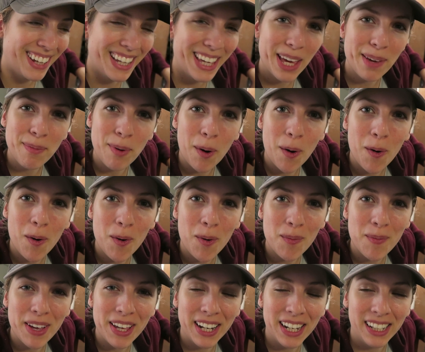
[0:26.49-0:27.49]
I came
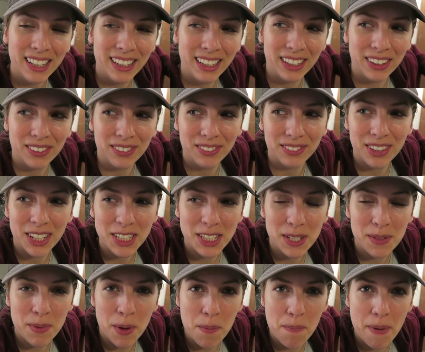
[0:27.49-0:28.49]
home and I like
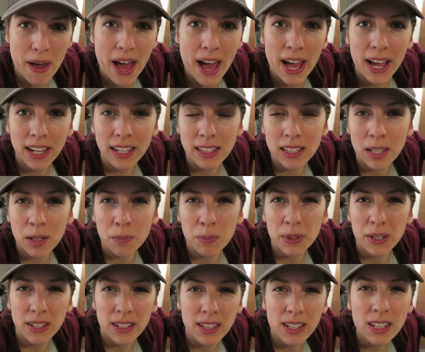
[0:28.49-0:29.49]
rested my back and then I
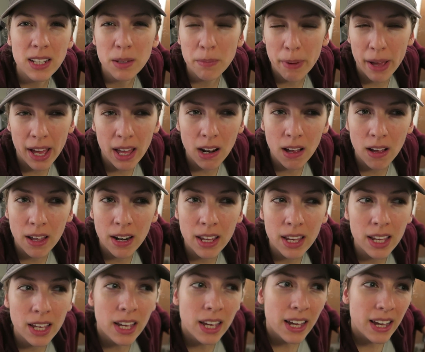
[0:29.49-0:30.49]
put a heating pad on
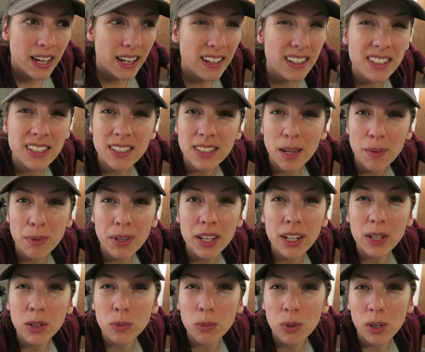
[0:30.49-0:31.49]
it and it just kept
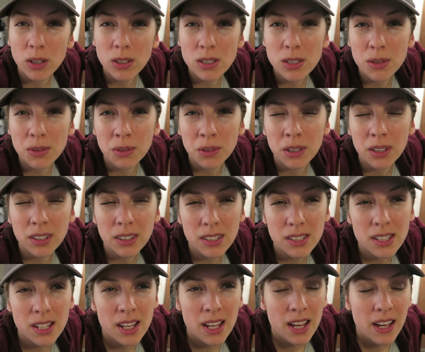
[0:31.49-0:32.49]
getting worse and
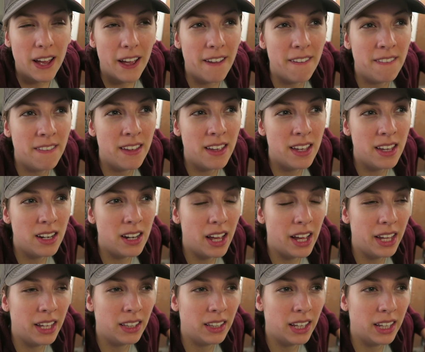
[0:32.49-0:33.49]
worse. And then
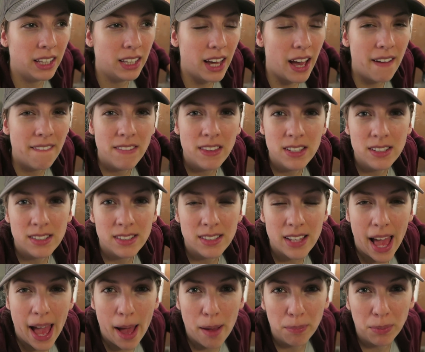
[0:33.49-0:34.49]
I like have
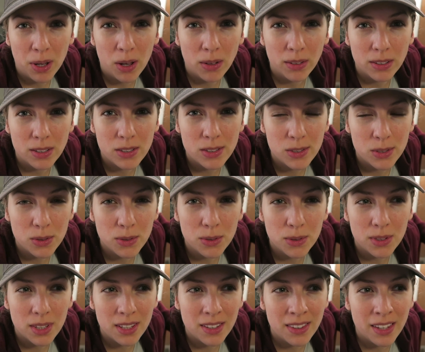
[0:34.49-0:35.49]
this app called
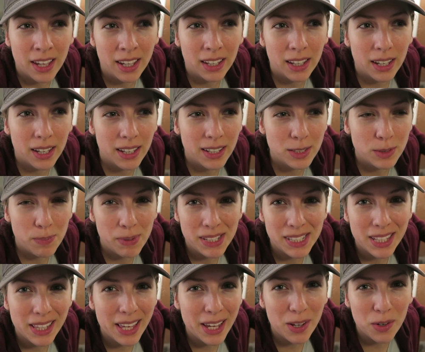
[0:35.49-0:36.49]
Soothe and like it's
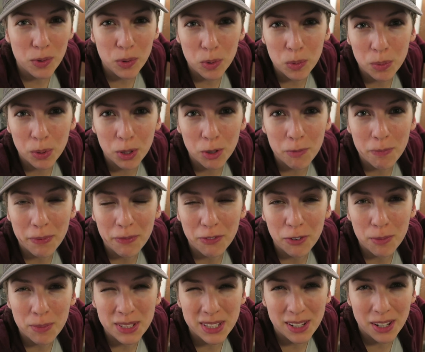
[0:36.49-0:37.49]
basically Uber
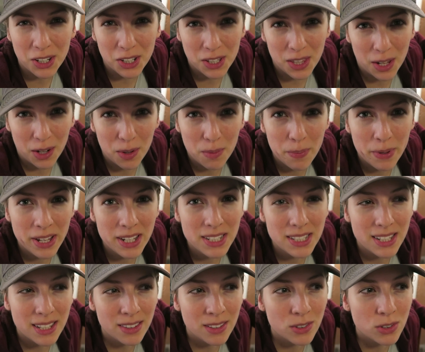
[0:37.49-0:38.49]
for massage
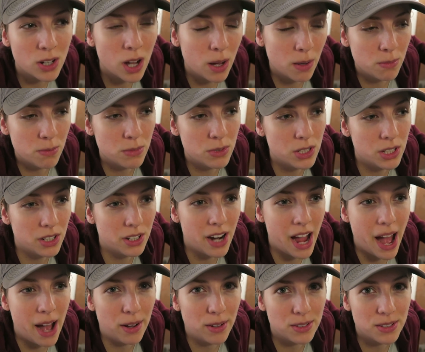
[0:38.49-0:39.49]
therapists and they'll come to
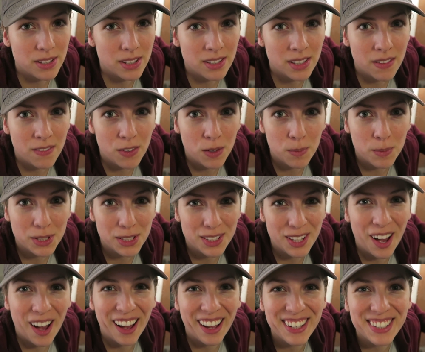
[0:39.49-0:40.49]
your house and give you a
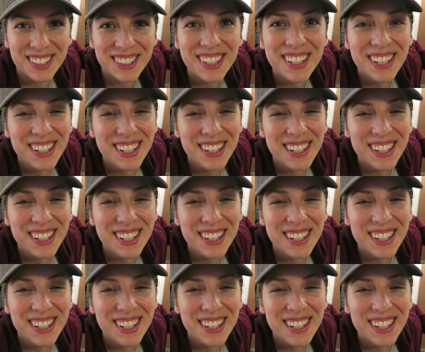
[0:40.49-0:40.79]
massage.